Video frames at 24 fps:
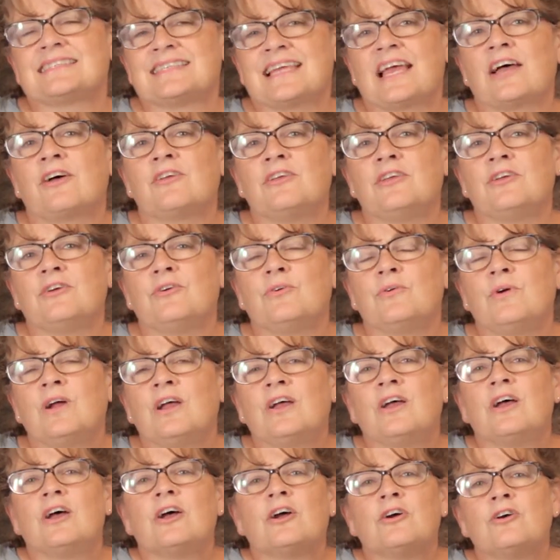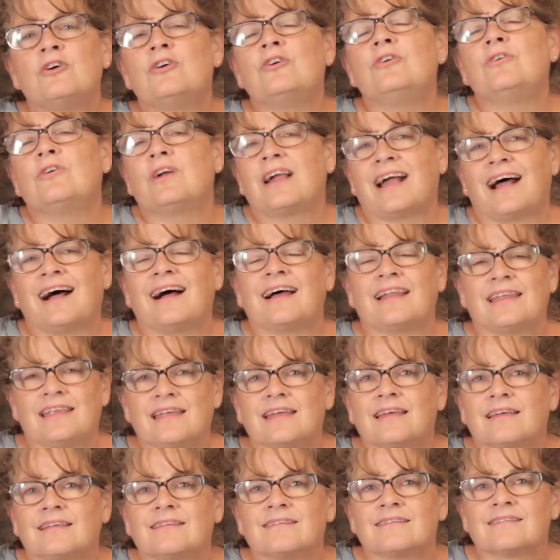tell you who God
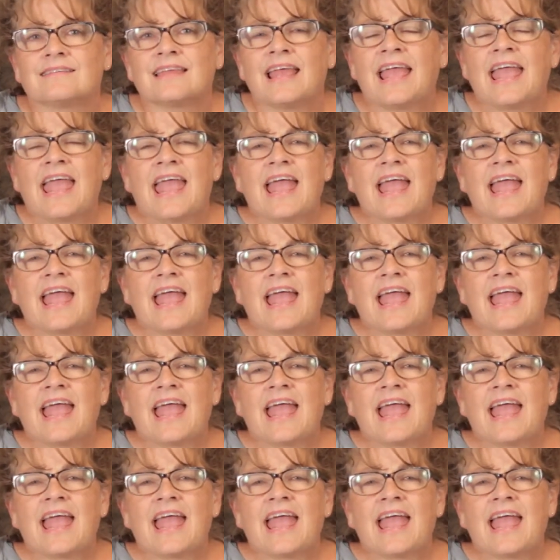is.